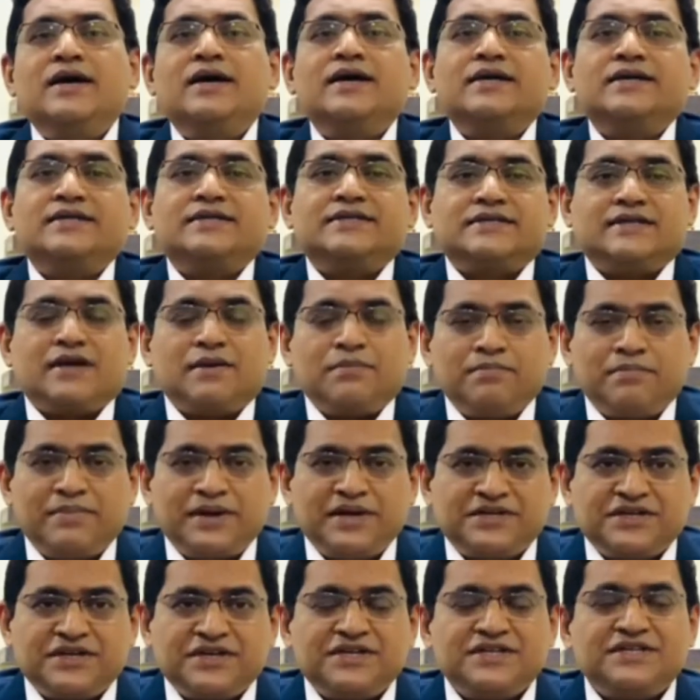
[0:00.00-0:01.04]
Some
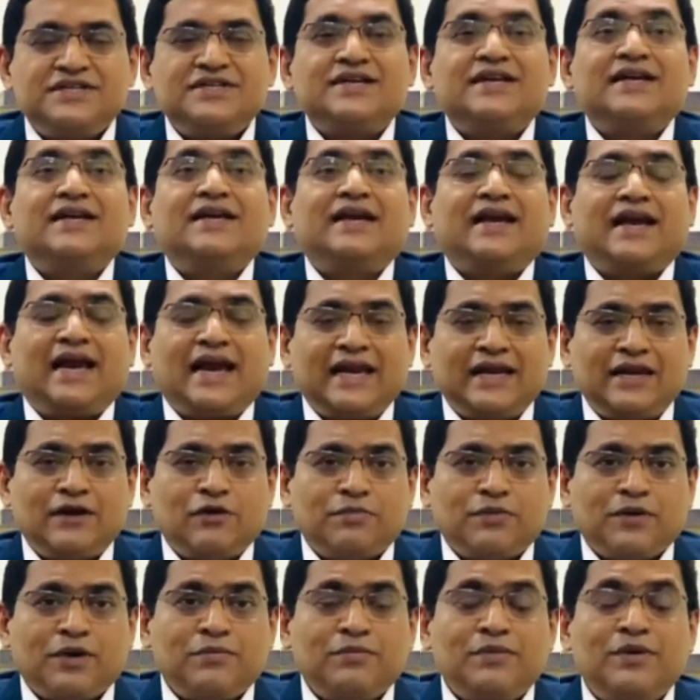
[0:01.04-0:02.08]
patients can have
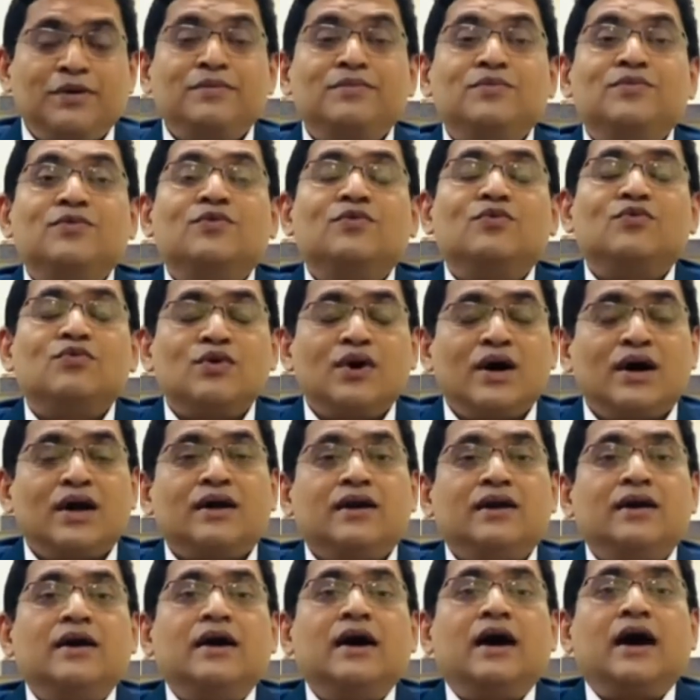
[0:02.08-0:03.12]
problem who are
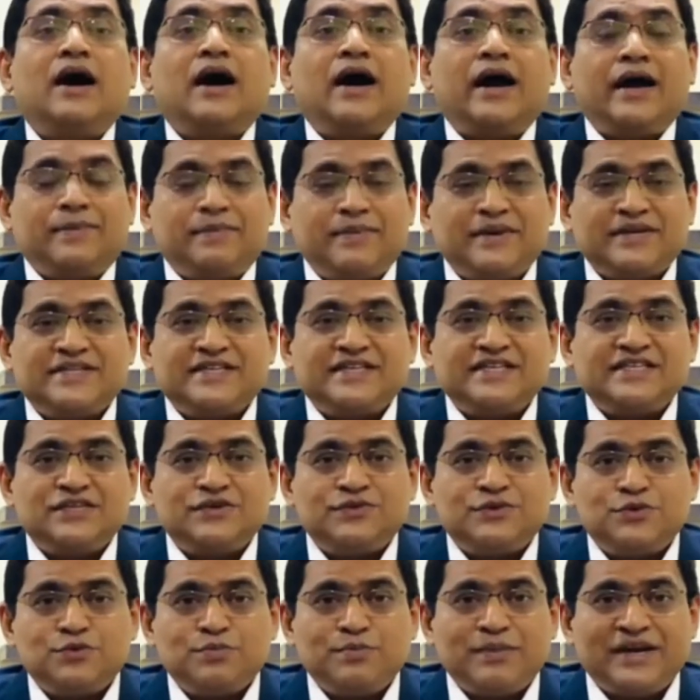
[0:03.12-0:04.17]

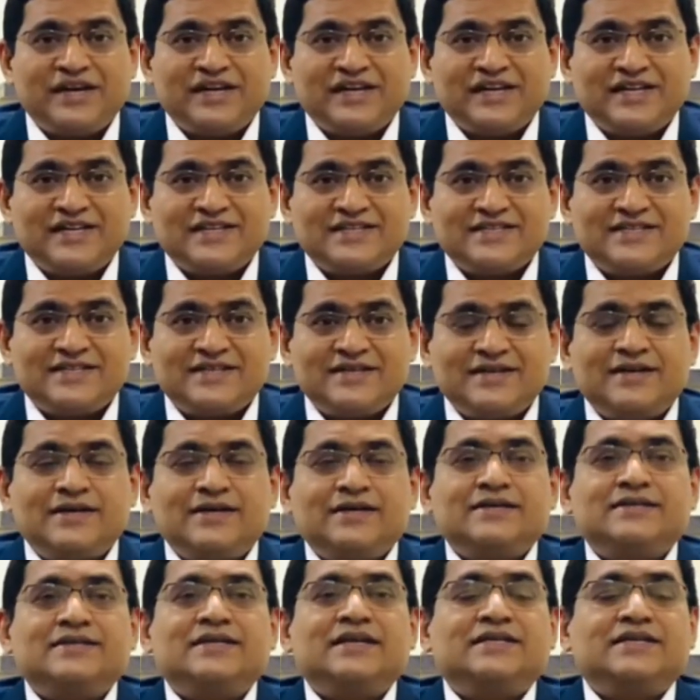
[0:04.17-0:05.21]
hypersensitive to metals
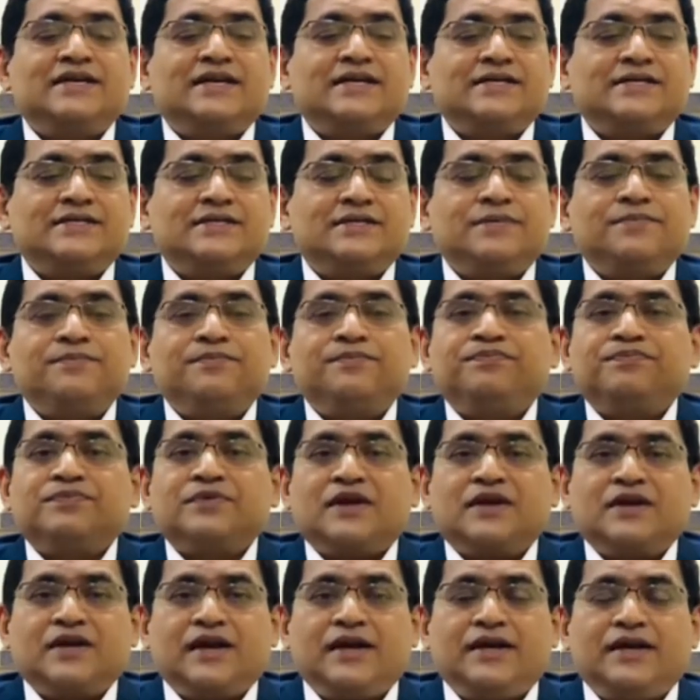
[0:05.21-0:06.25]
such as
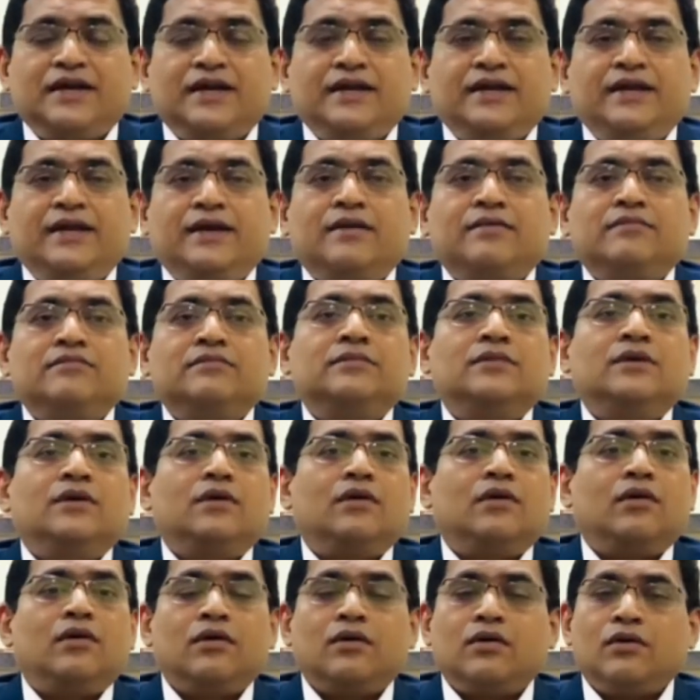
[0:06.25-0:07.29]
titanium
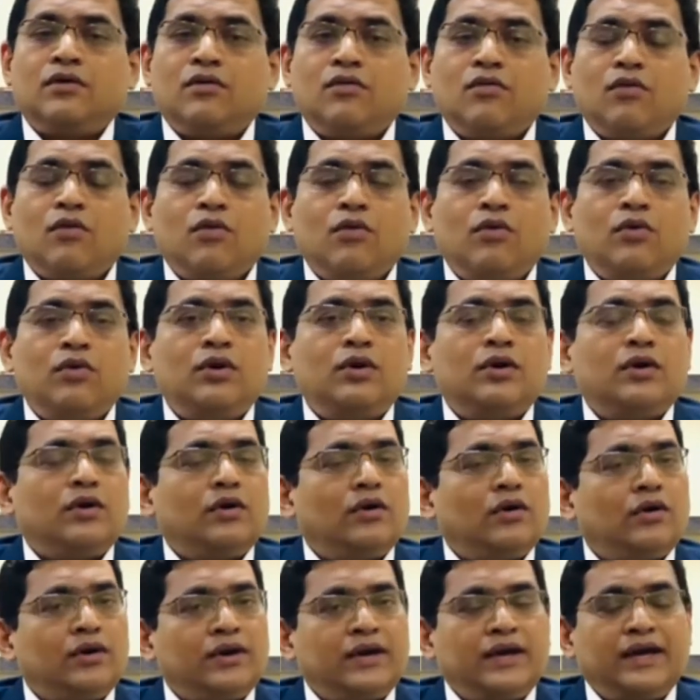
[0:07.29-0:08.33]
or gold
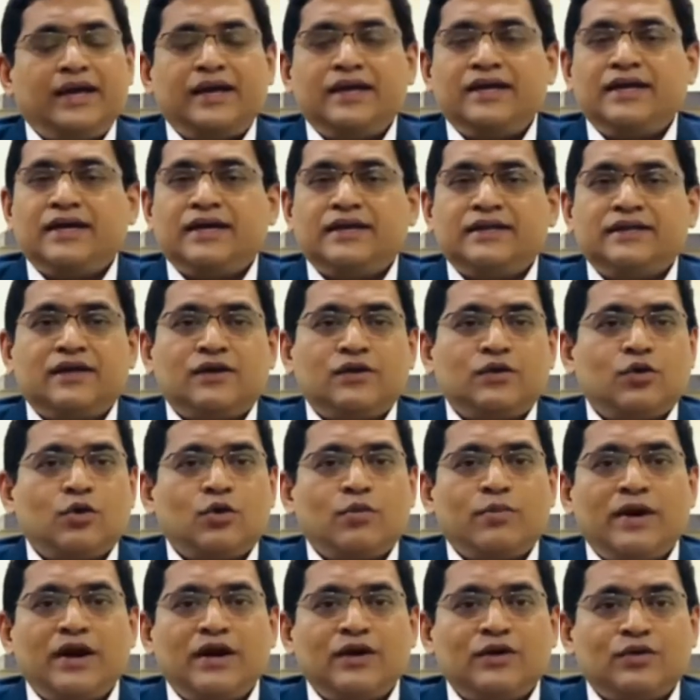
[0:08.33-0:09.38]
or any other
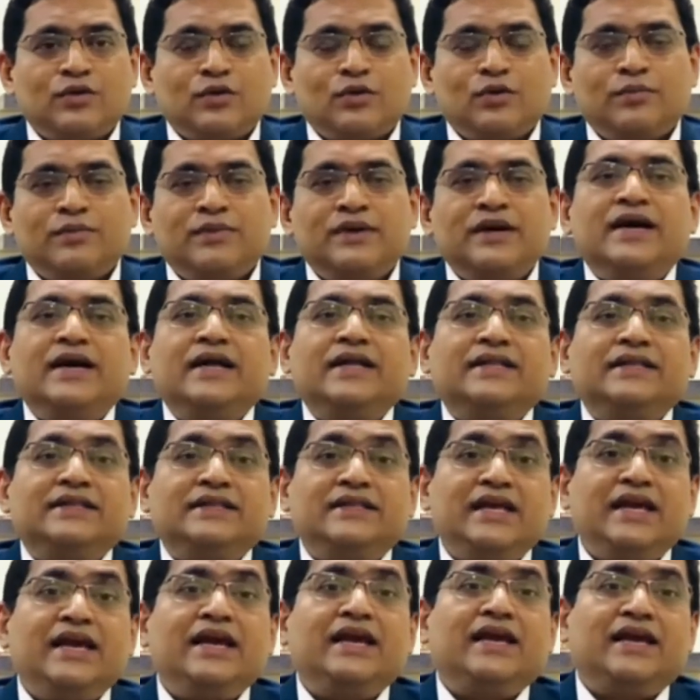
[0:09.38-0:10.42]
cobalt chrome.
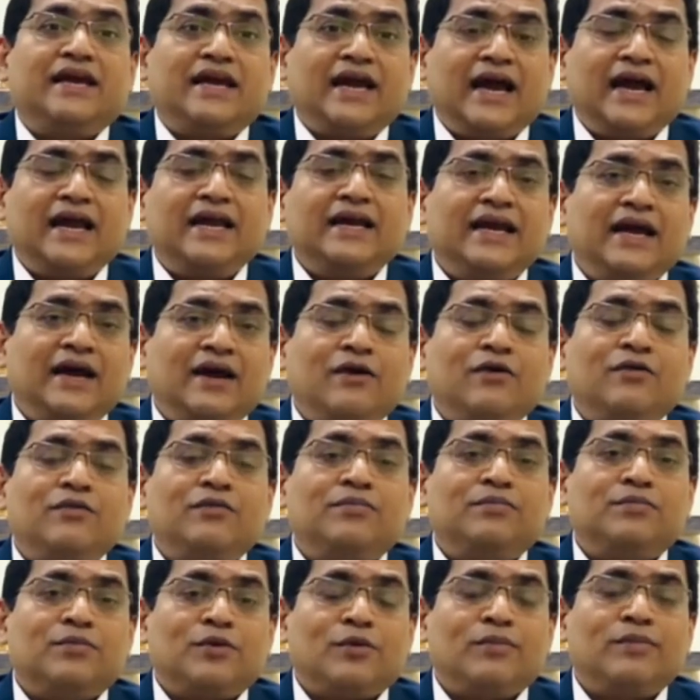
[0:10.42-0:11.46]
They can
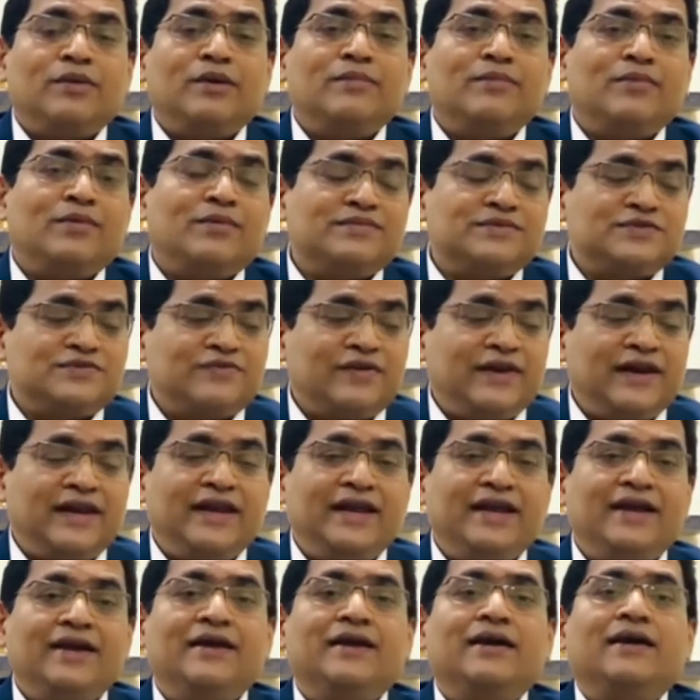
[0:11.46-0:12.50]
have problem of
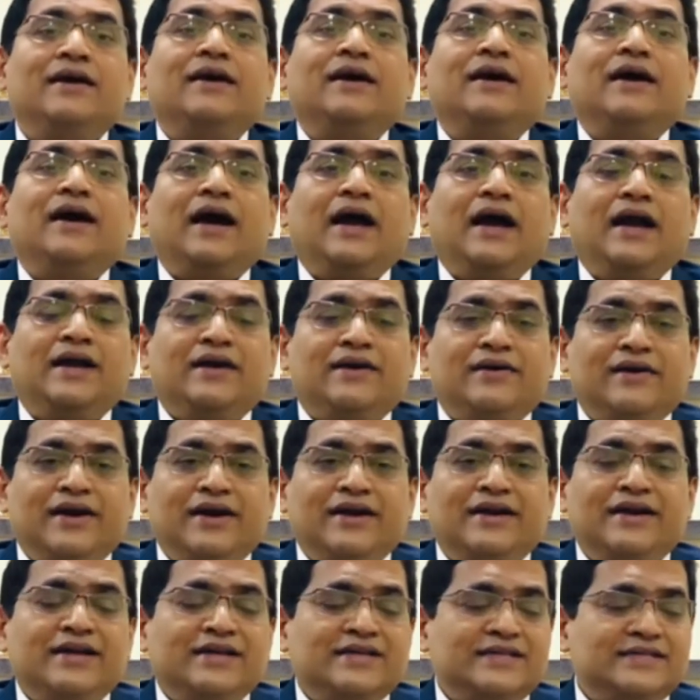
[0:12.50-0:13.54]
swelling and
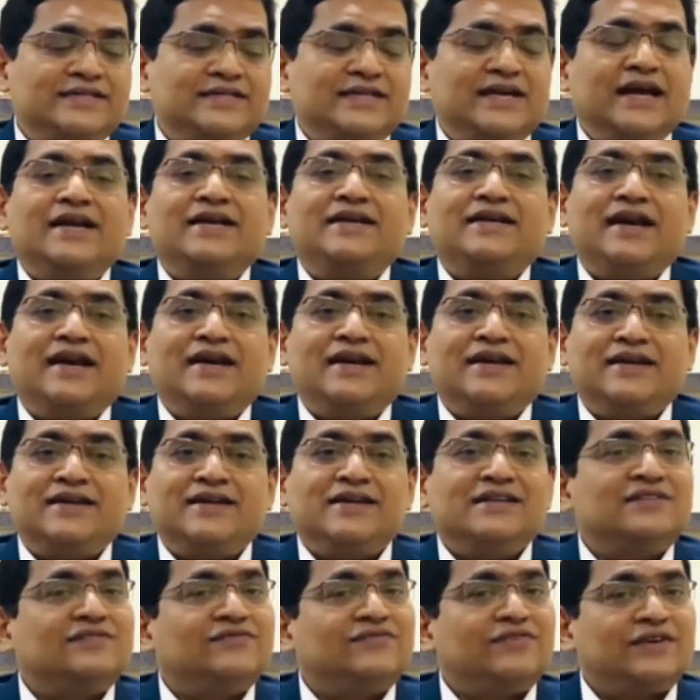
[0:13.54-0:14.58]
redness and
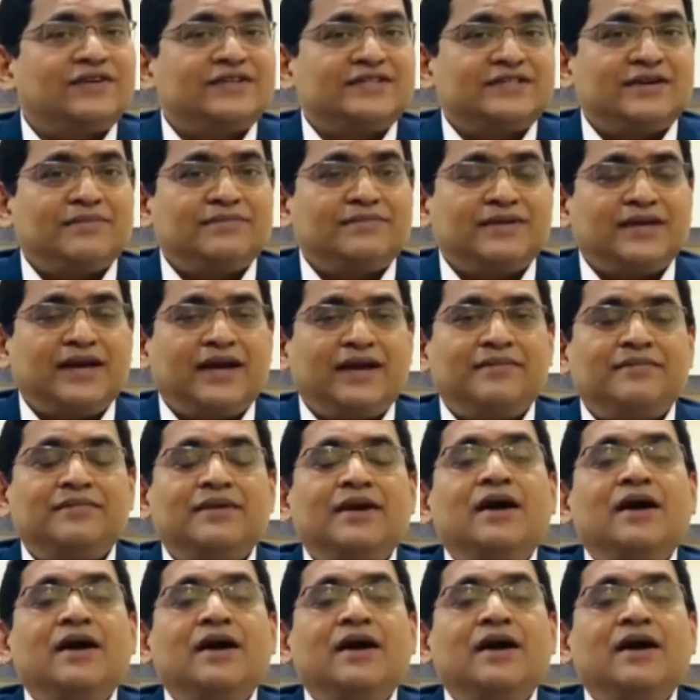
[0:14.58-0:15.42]
tenderness for some time,